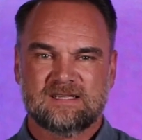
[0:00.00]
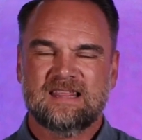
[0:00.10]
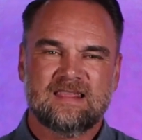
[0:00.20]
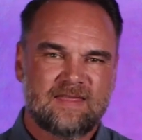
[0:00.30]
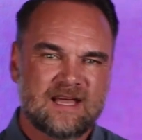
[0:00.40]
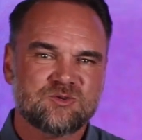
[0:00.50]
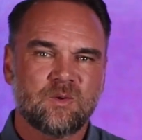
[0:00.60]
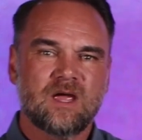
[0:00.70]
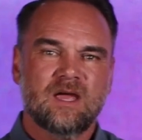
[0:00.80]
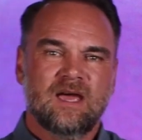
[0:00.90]
See, that's
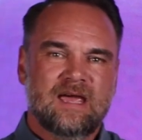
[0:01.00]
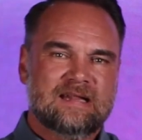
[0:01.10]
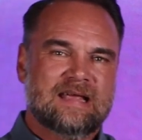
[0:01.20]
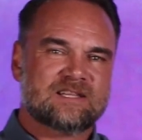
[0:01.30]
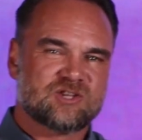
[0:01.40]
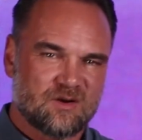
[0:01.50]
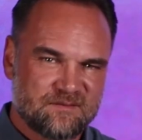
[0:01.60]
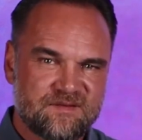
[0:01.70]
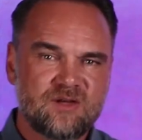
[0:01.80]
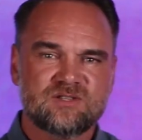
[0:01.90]
where it gets
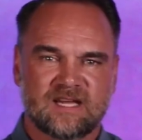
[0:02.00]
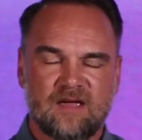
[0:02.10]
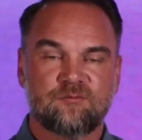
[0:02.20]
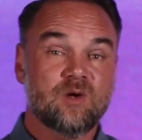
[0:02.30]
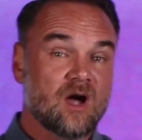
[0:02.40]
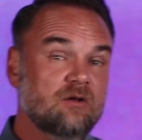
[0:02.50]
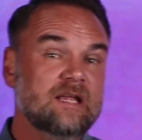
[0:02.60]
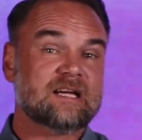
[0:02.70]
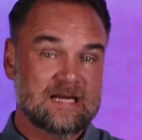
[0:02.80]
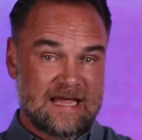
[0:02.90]
confusing. If we
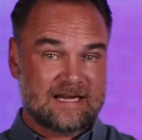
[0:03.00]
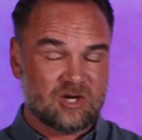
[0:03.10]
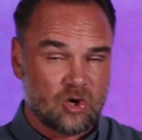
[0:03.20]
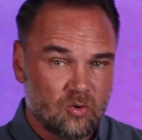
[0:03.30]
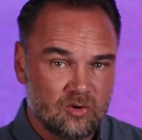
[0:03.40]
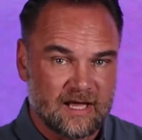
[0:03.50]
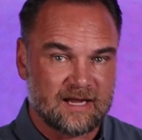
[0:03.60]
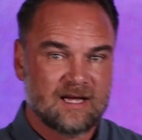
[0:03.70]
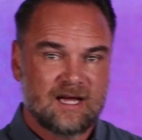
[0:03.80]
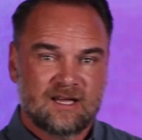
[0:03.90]
only connect
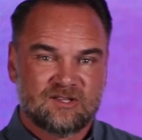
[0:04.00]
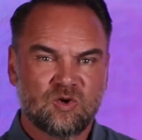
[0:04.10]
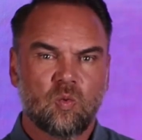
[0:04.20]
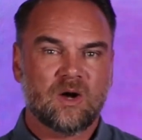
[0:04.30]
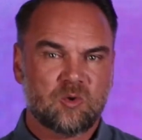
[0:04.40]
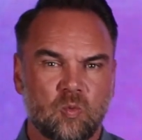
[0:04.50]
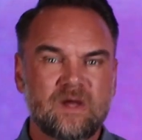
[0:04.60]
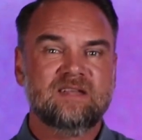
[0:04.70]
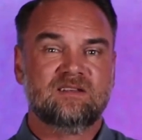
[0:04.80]
calling to what we